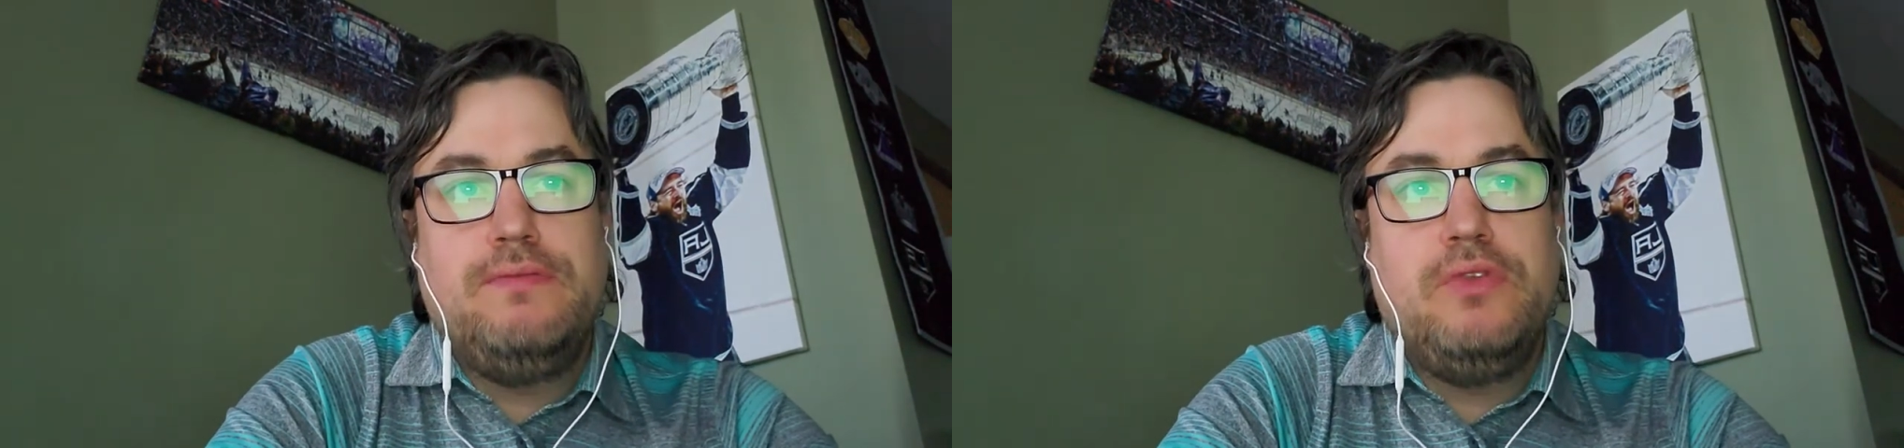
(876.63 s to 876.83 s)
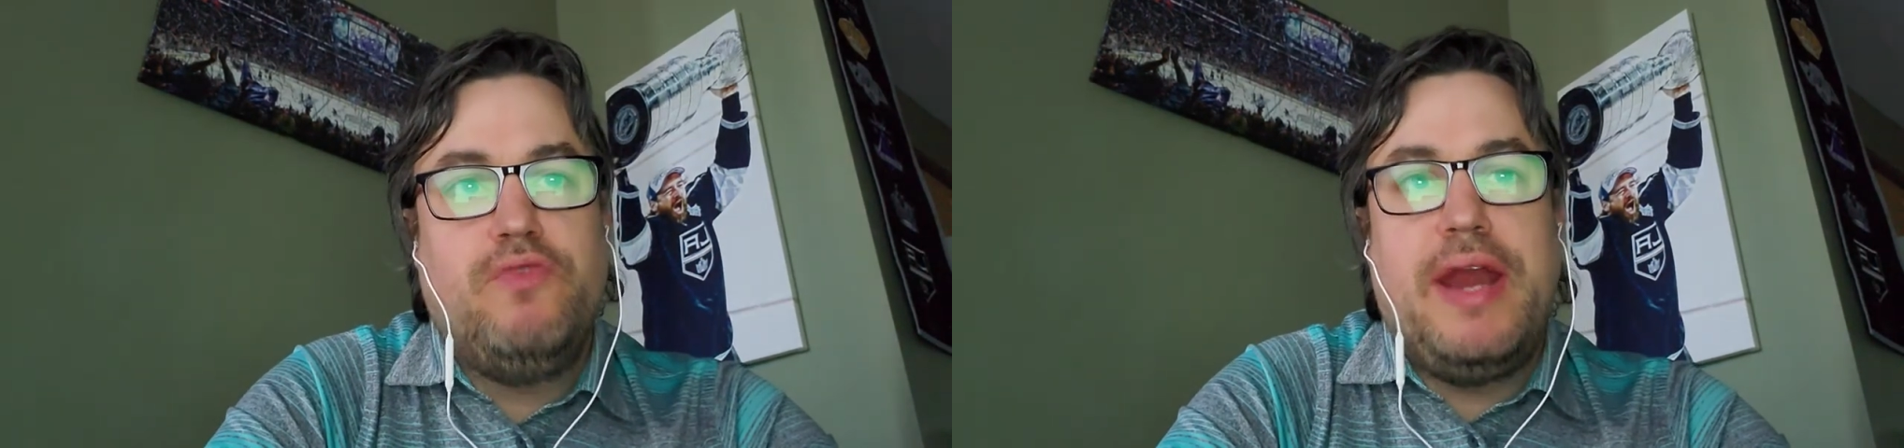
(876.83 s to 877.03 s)

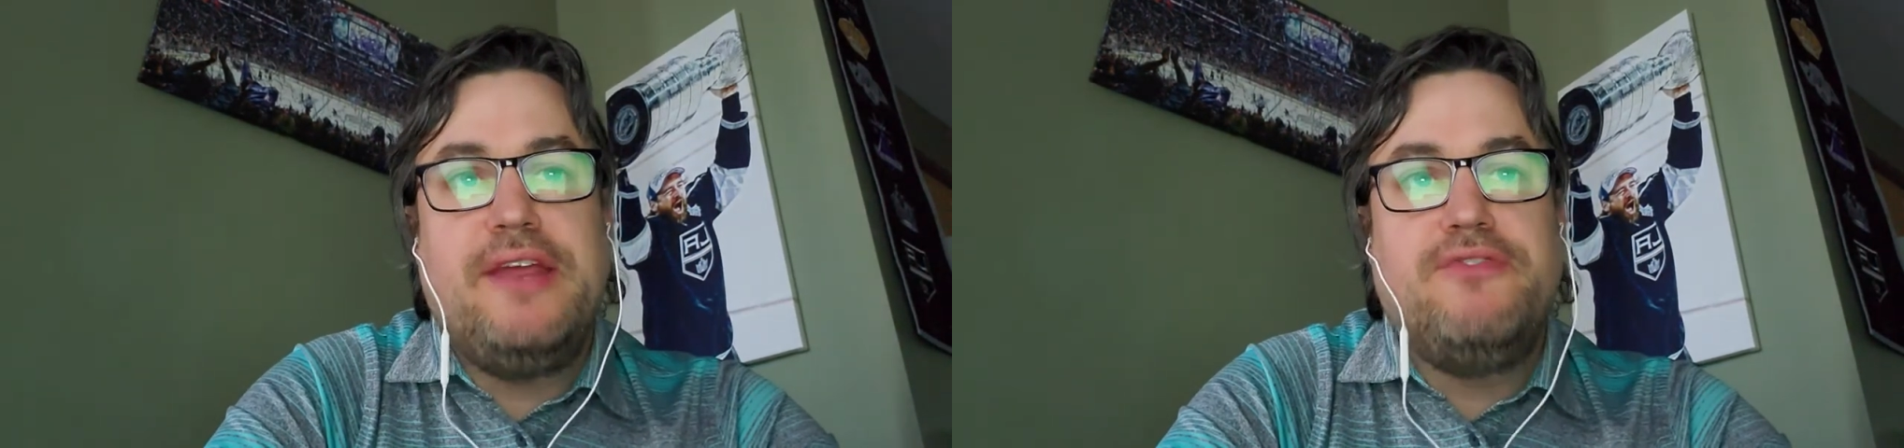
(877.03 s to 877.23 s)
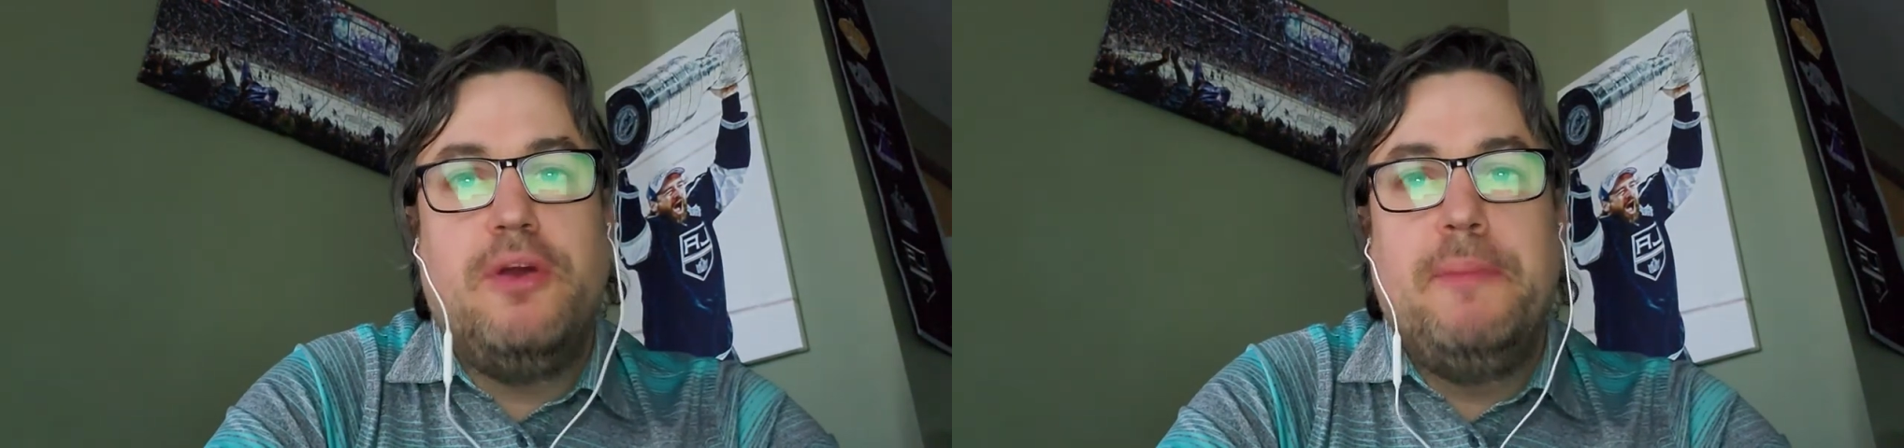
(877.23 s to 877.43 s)
Running
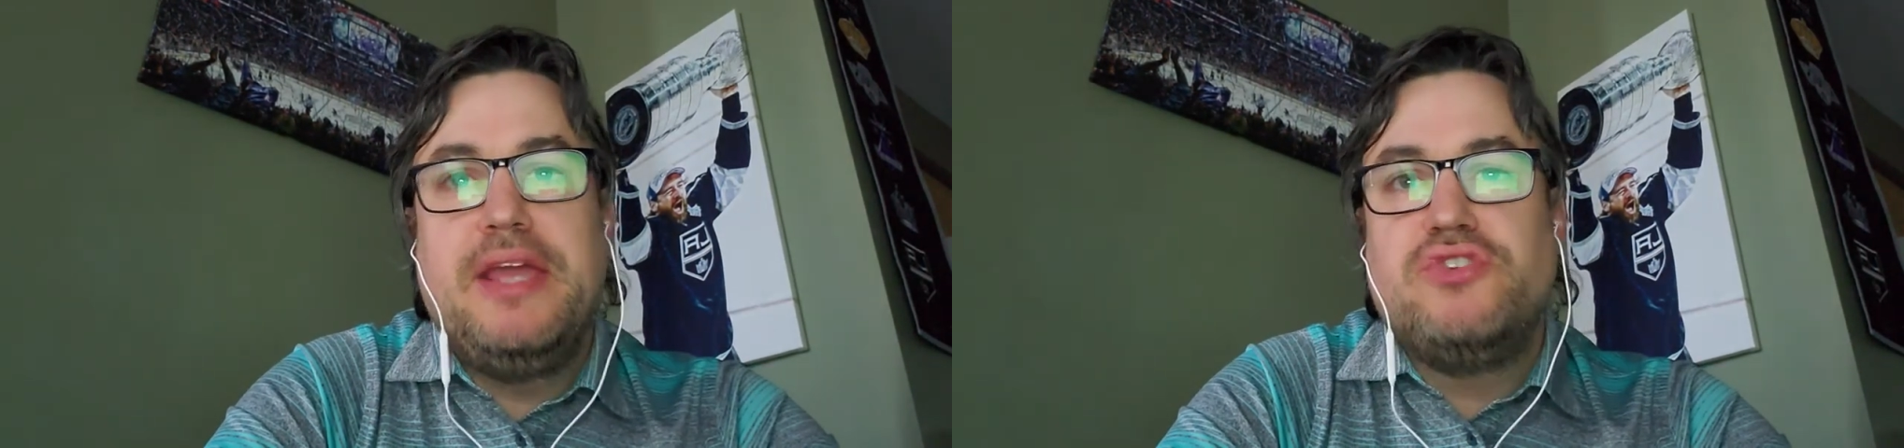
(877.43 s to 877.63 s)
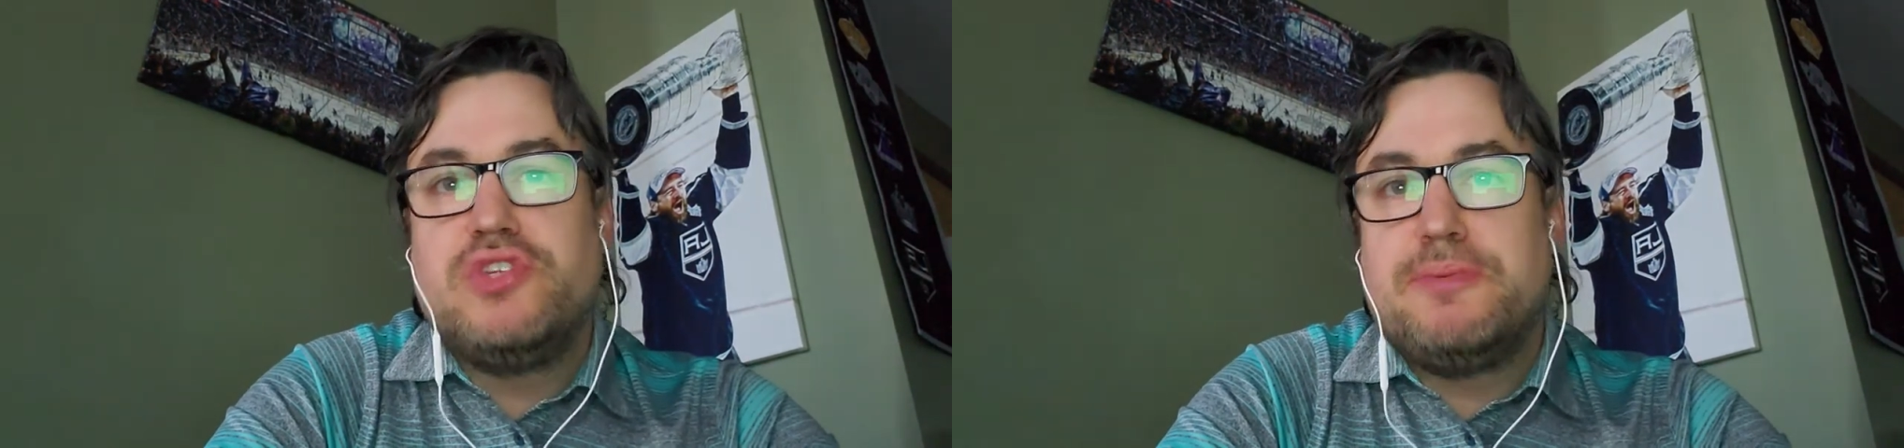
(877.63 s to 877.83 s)
for a
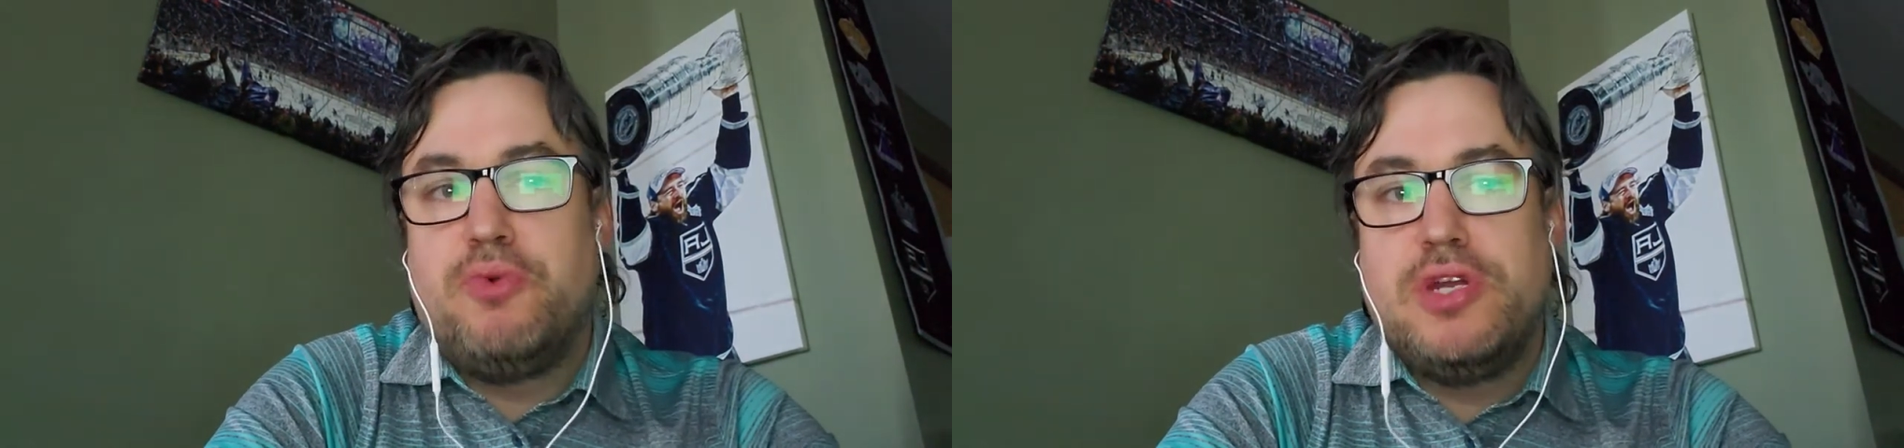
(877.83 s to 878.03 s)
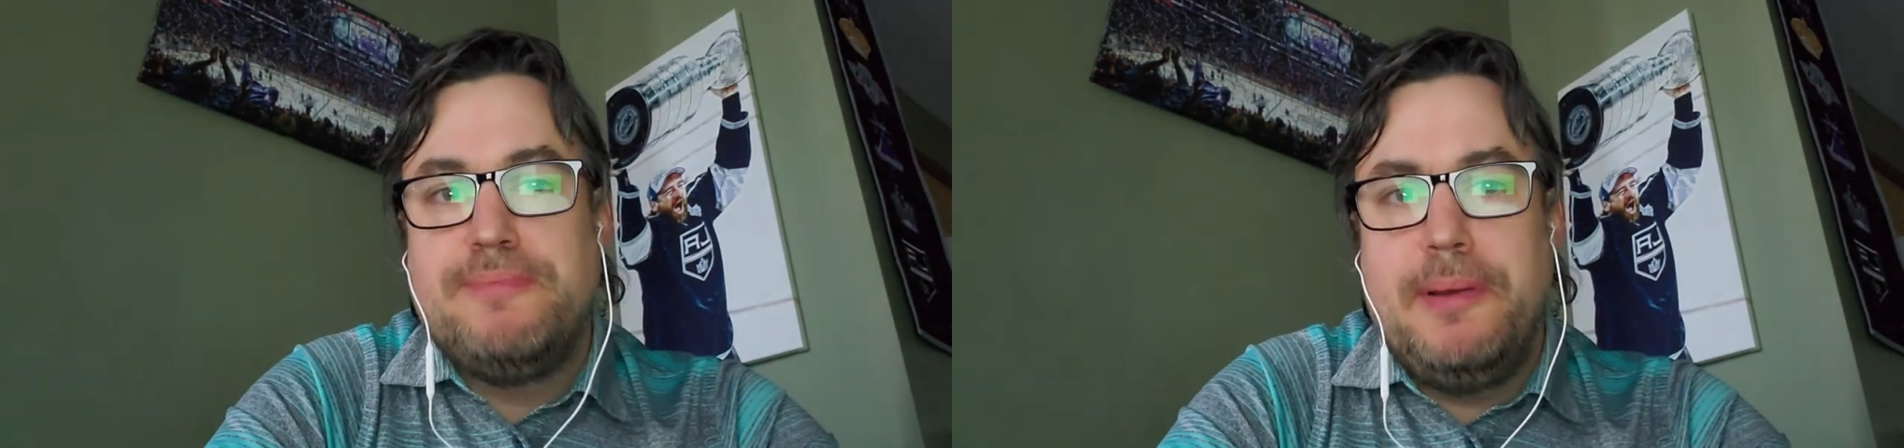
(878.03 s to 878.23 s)
major
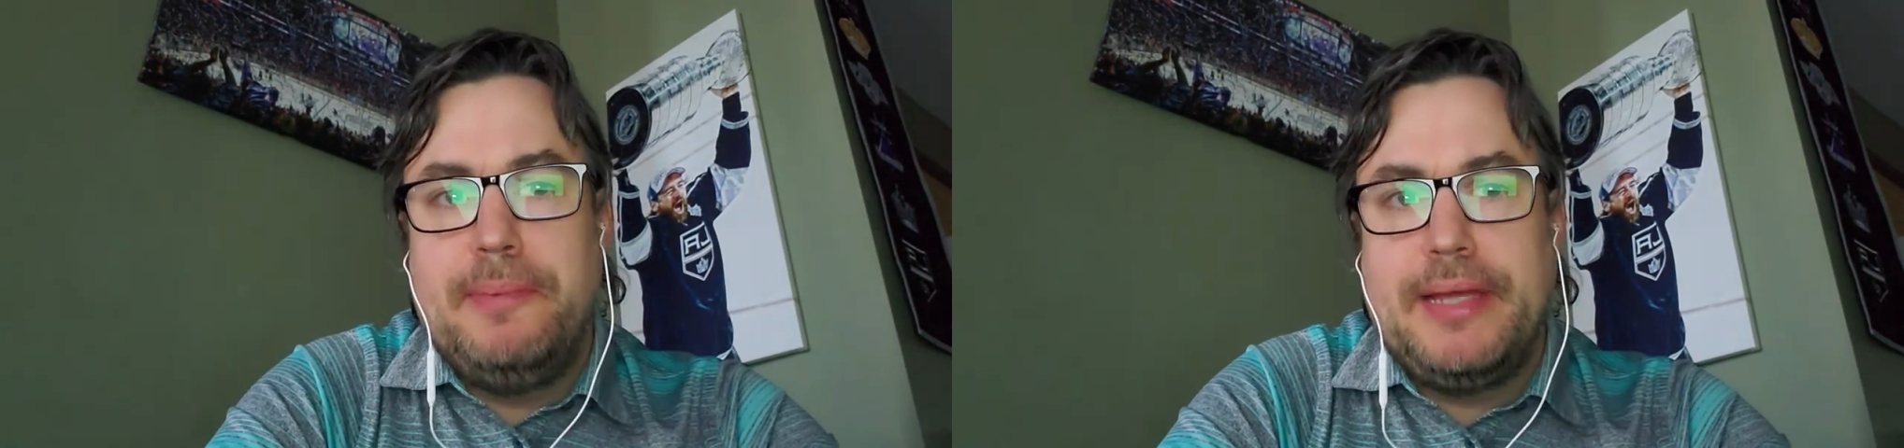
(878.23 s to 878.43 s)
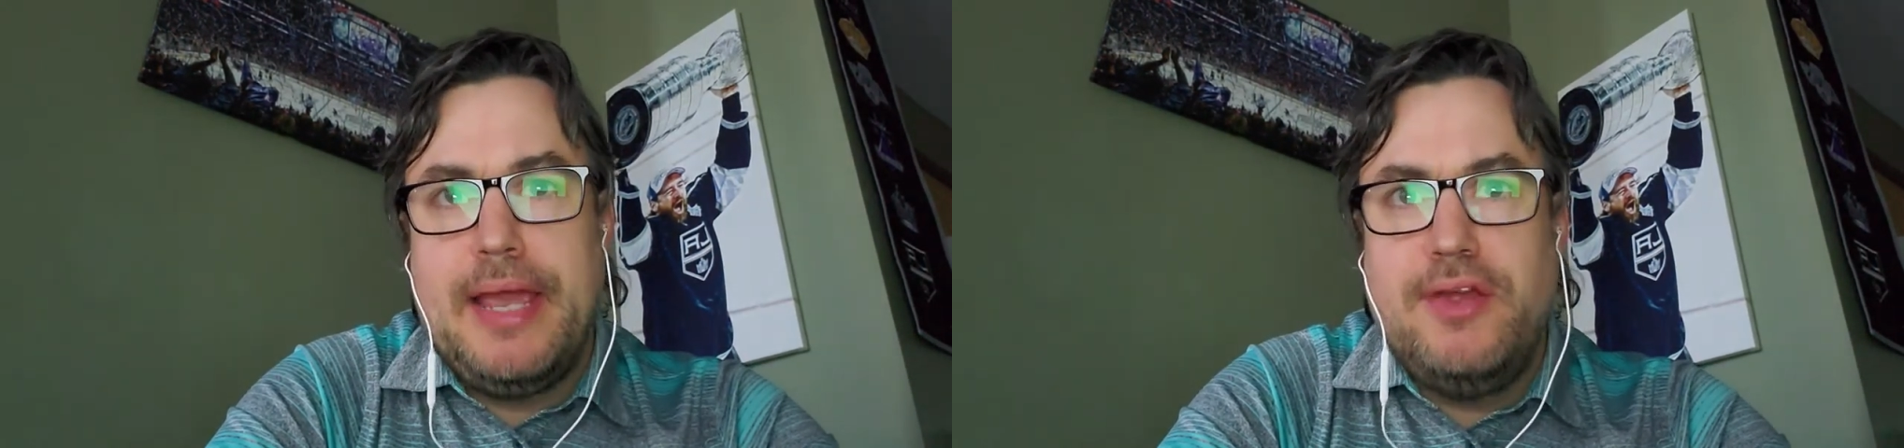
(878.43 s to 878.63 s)
sports
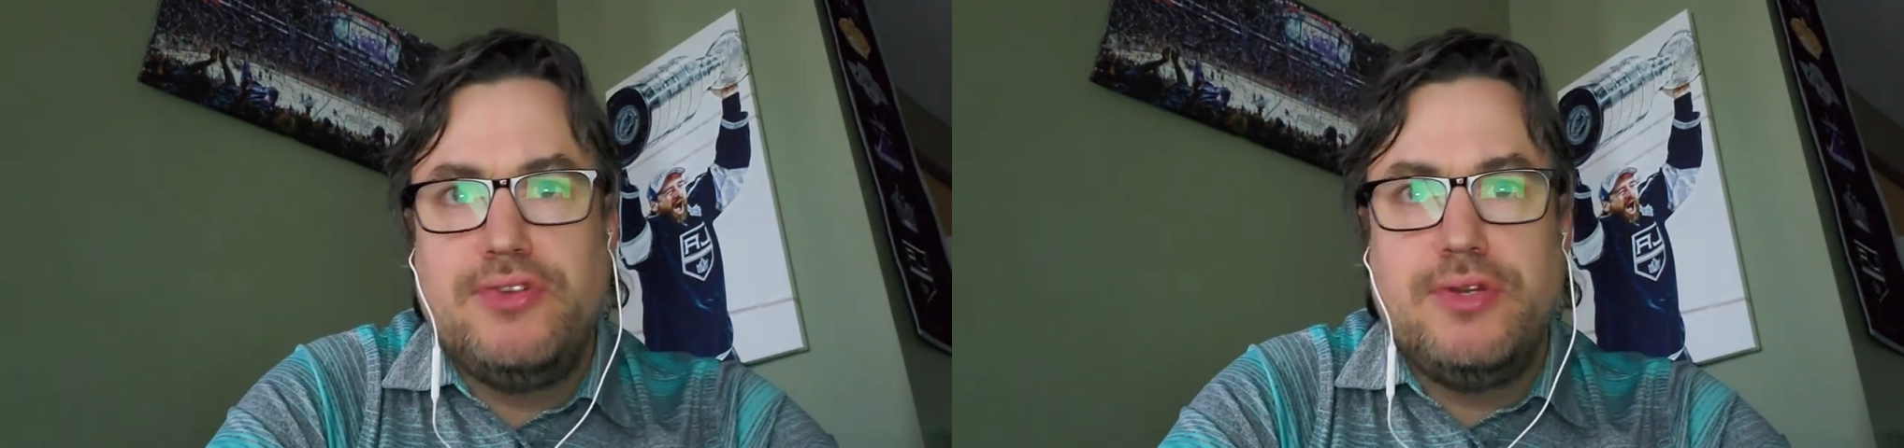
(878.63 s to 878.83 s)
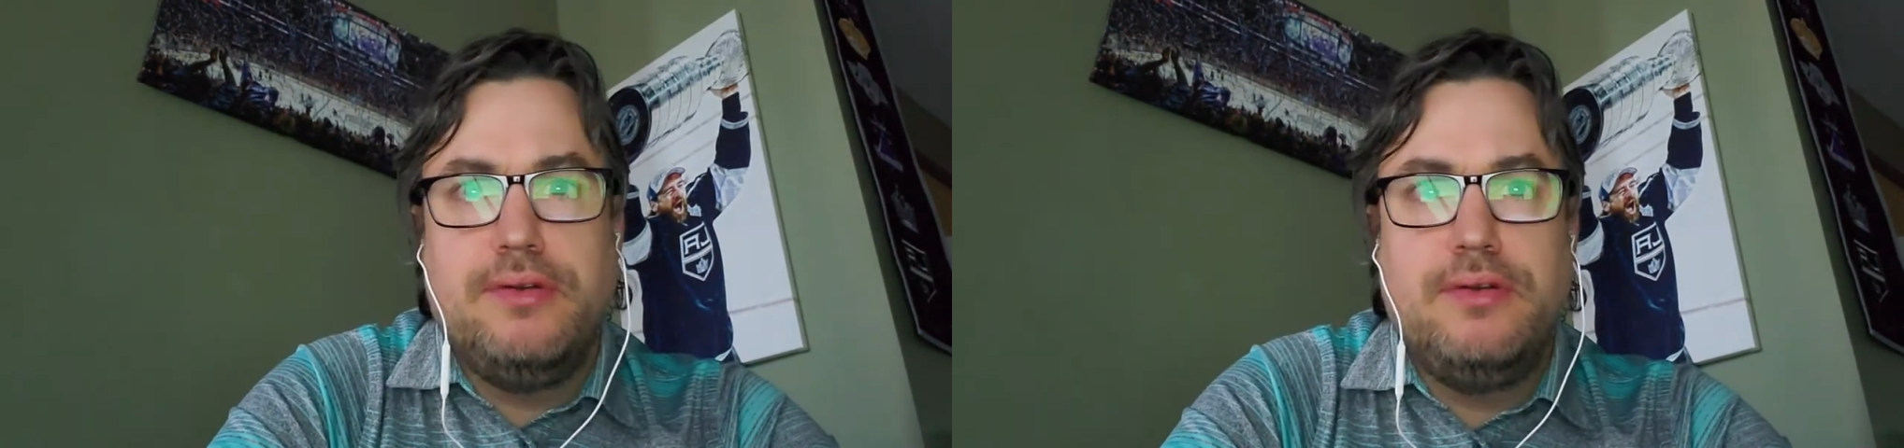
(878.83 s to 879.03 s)

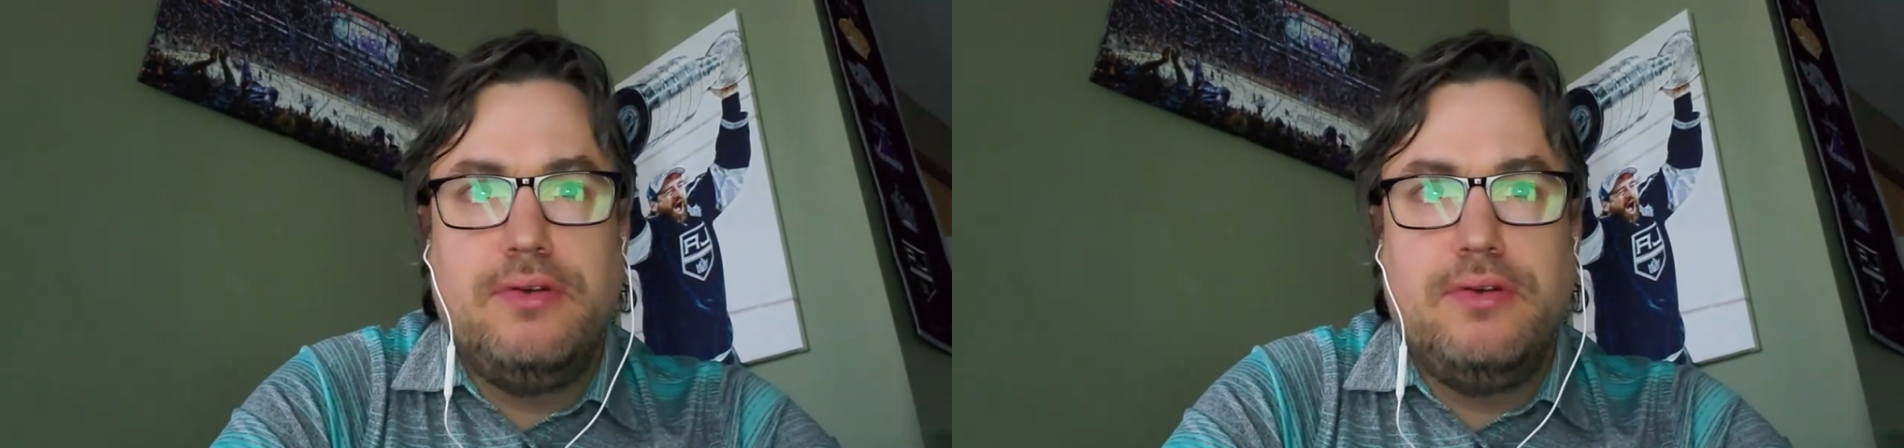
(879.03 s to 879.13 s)
publication,